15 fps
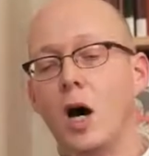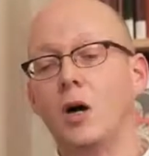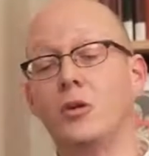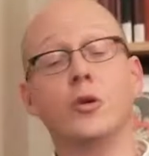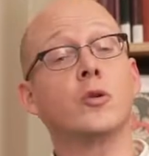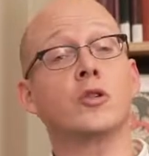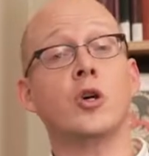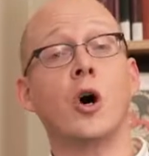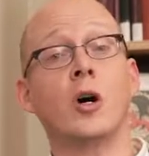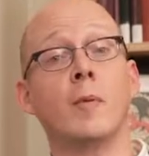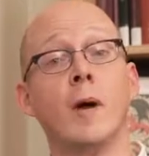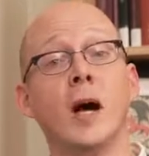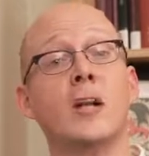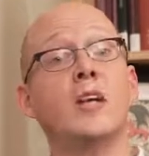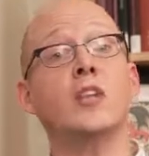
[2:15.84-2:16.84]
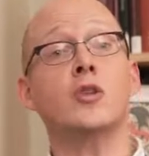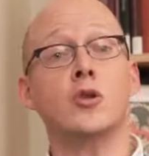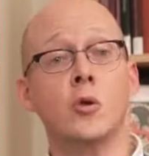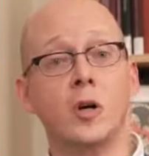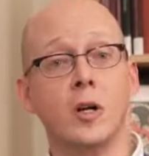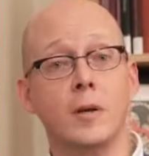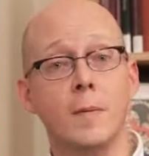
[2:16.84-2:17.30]
You can talk about
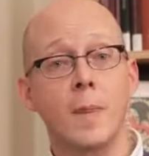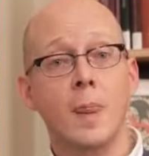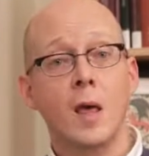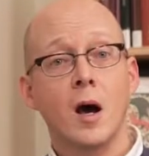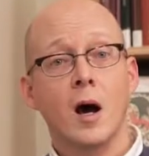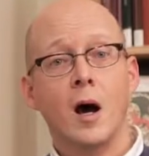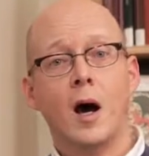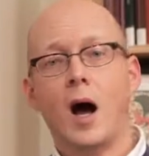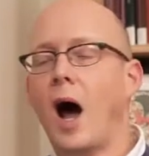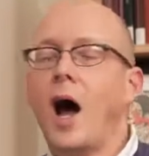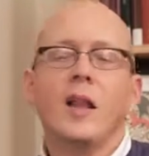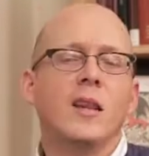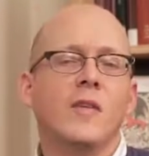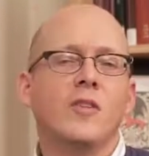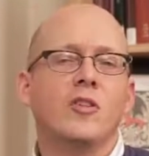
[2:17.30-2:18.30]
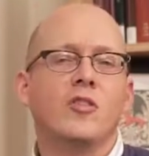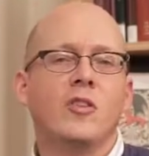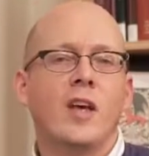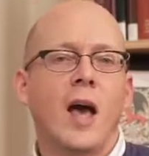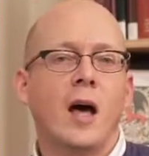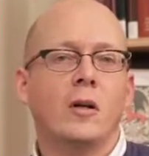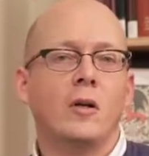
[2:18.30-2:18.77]
history. I live in
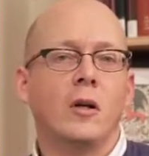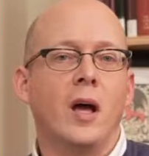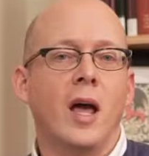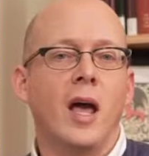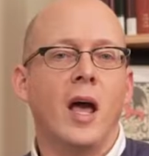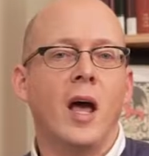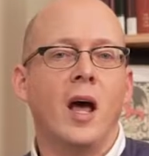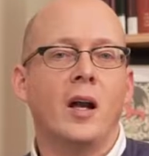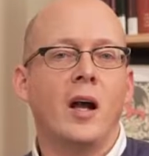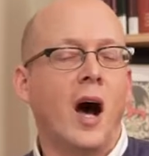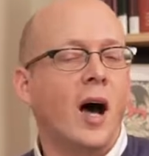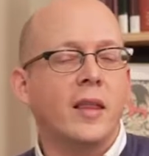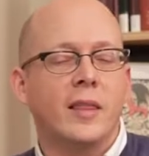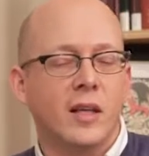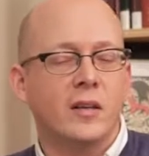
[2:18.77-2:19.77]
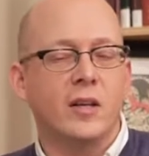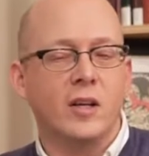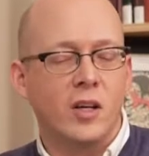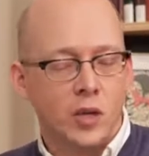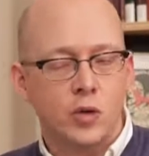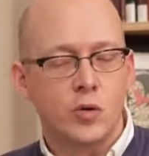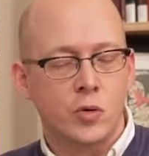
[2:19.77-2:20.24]
Seattle, and I think
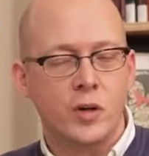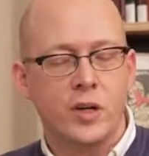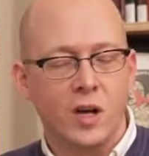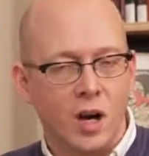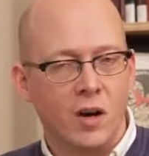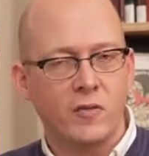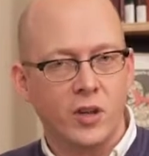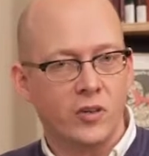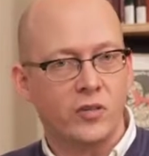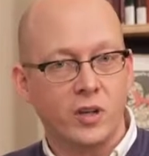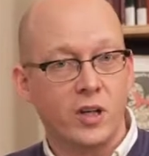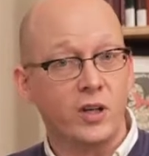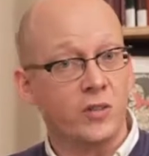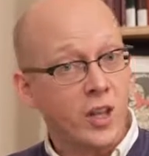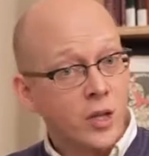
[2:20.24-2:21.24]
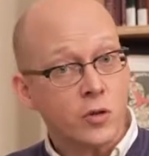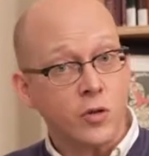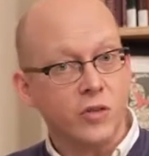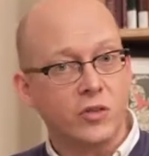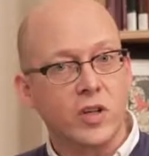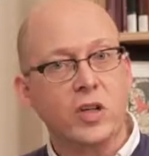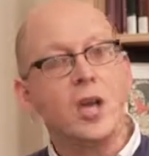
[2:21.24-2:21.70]
the history of this city is
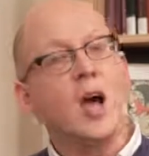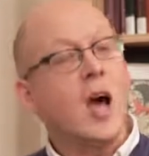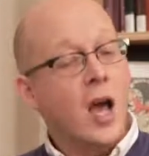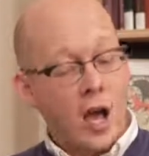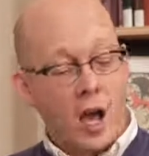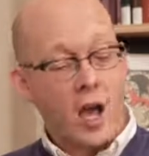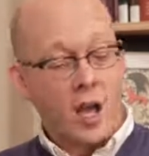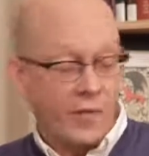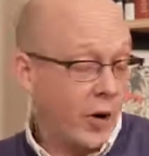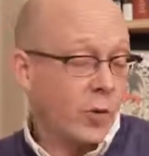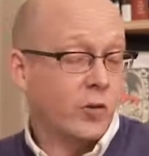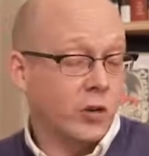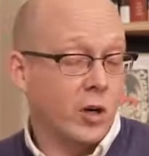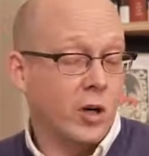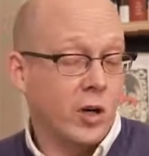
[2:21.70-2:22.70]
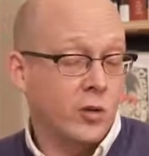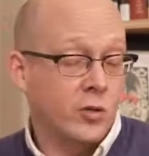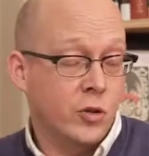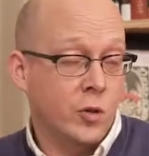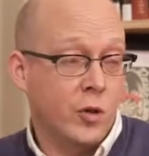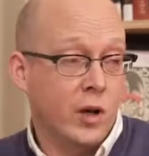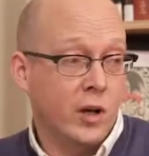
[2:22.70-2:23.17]
interesting. If I was going to
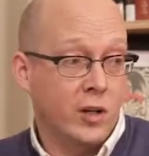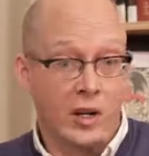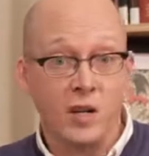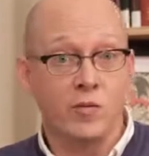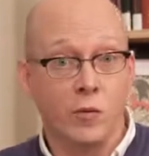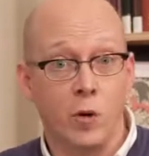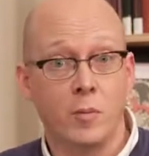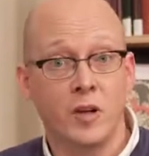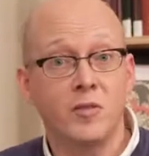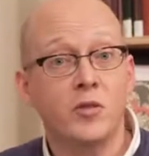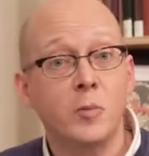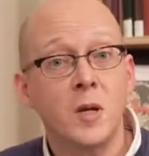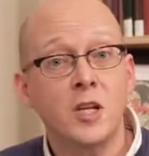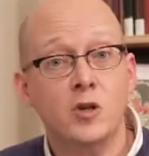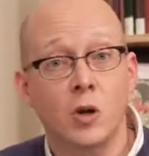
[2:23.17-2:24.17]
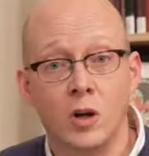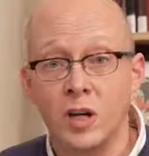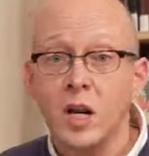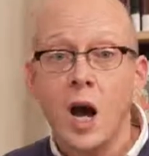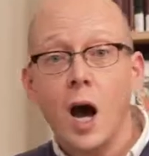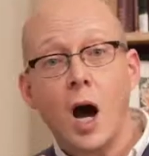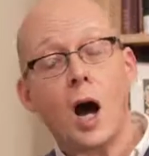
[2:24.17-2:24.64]
do an informative speech on
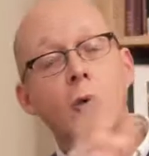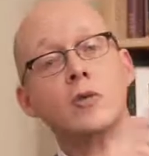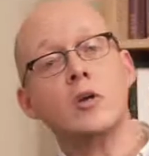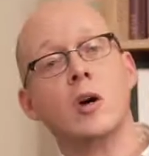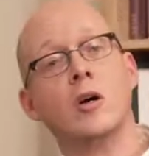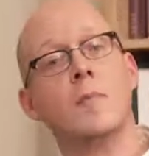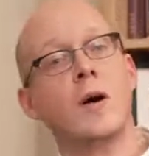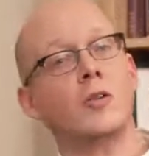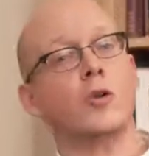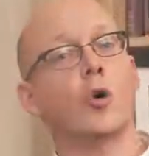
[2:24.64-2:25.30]
it, I would talk about